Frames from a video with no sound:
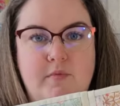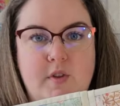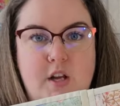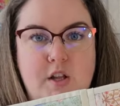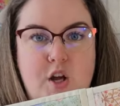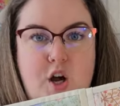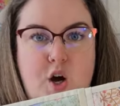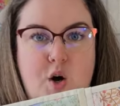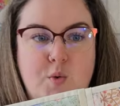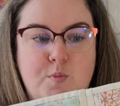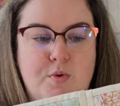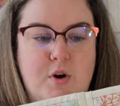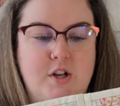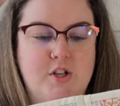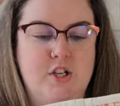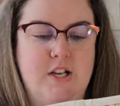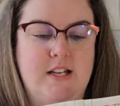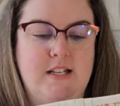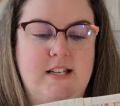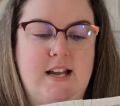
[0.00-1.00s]
the whole
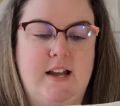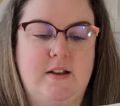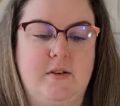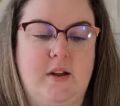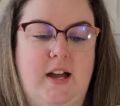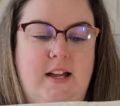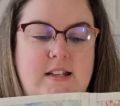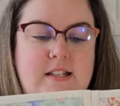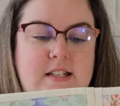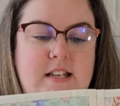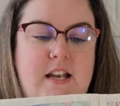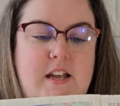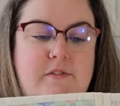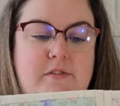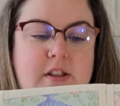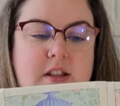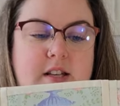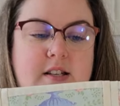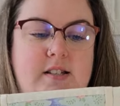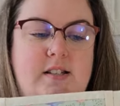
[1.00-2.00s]
project out and to give
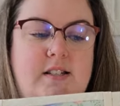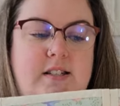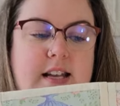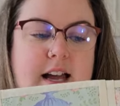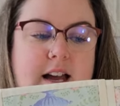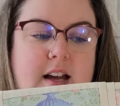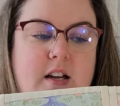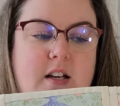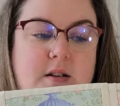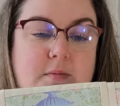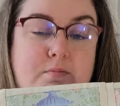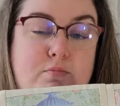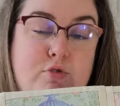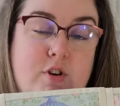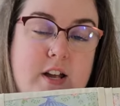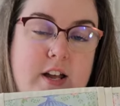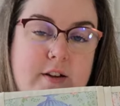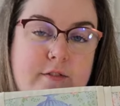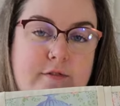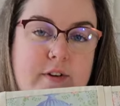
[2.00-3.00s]
it this staggered
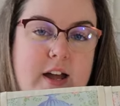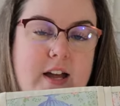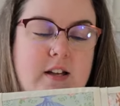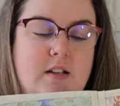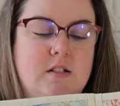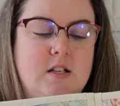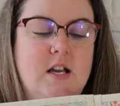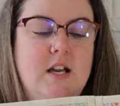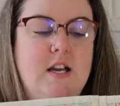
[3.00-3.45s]
brick effect.